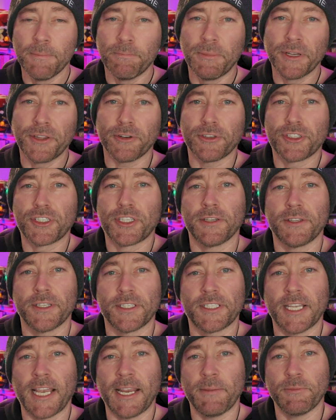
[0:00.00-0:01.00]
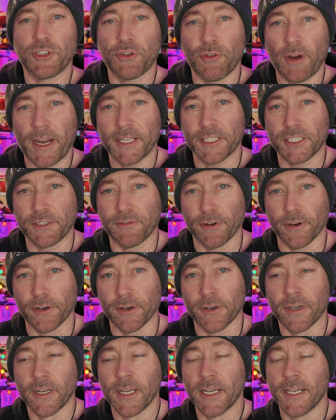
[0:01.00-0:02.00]
but they're still the same
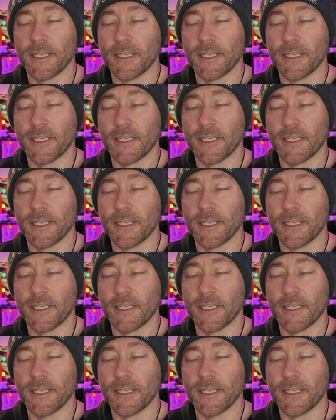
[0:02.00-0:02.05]
transfer.